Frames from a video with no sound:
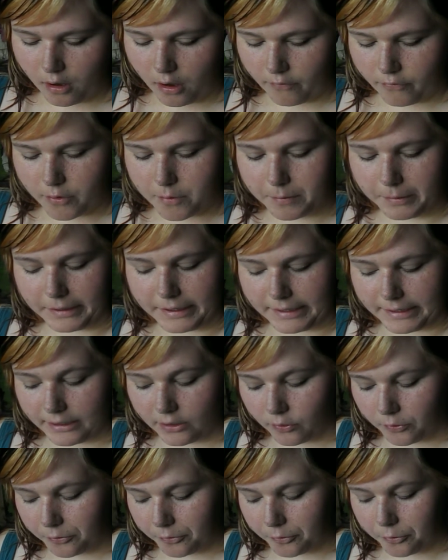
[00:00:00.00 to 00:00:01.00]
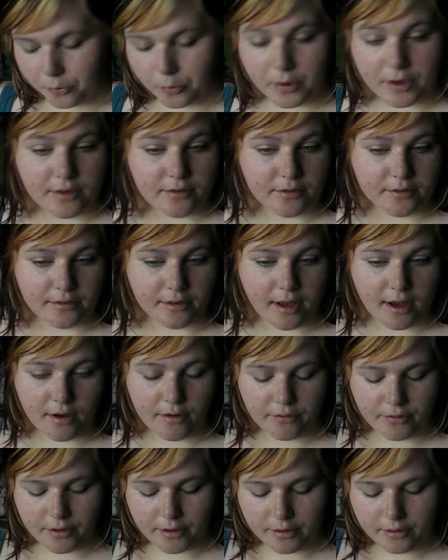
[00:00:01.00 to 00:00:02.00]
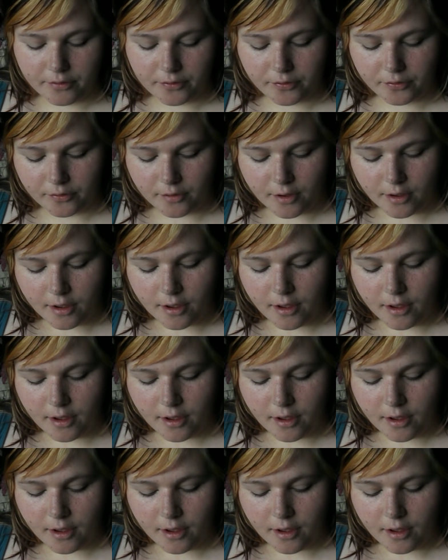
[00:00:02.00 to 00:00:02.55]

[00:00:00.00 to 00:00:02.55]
I've completely lost the tweezers out of this,